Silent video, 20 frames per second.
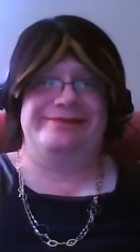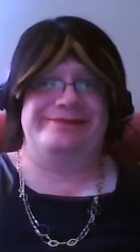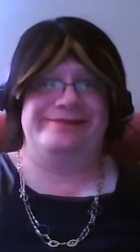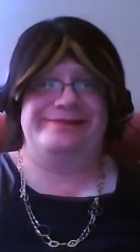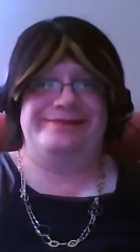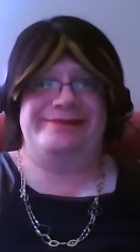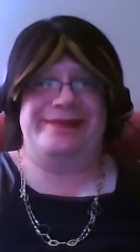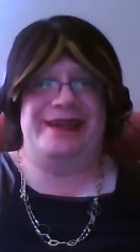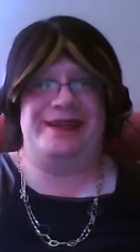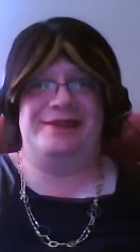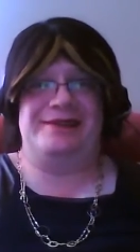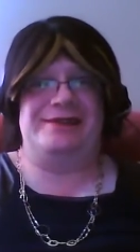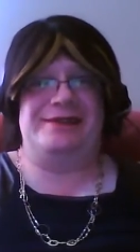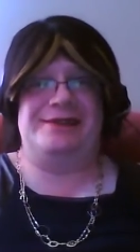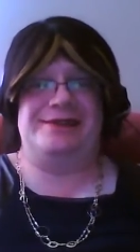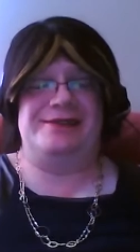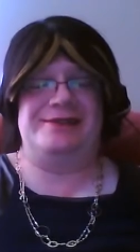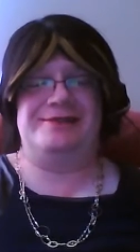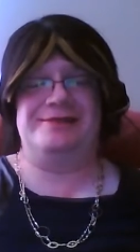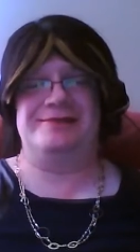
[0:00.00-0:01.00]
Beer.
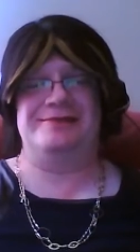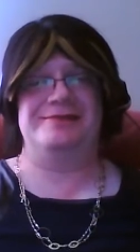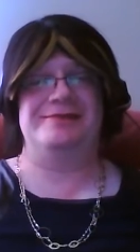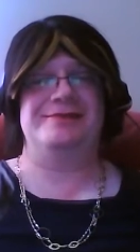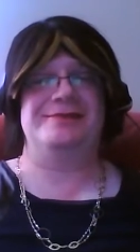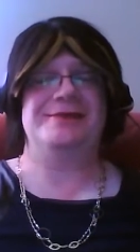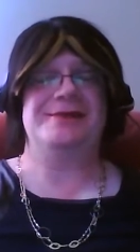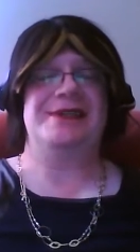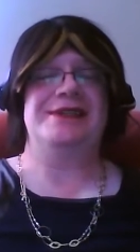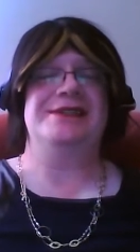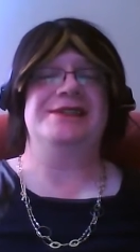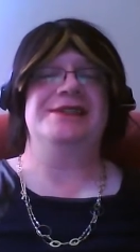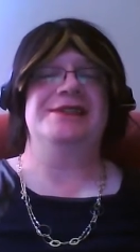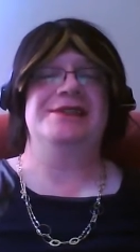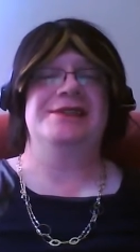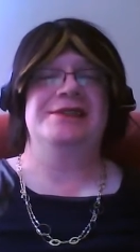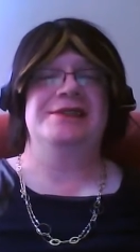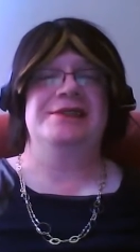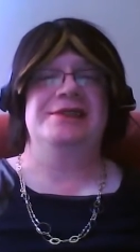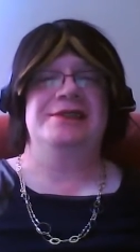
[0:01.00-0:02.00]

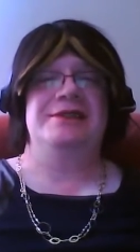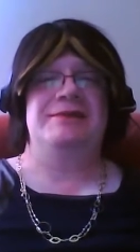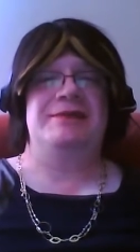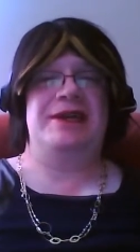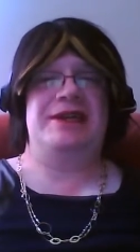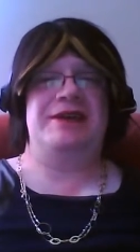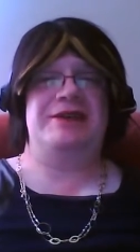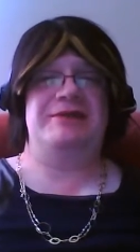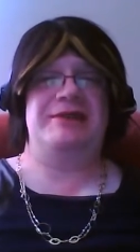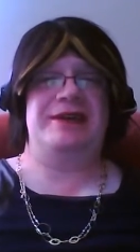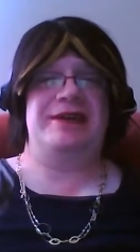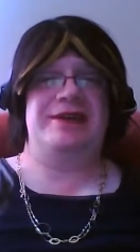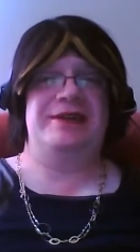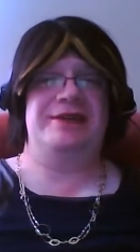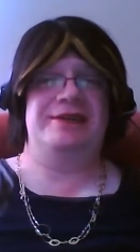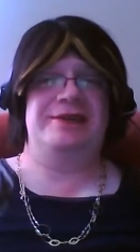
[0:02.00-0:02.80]
But oh well.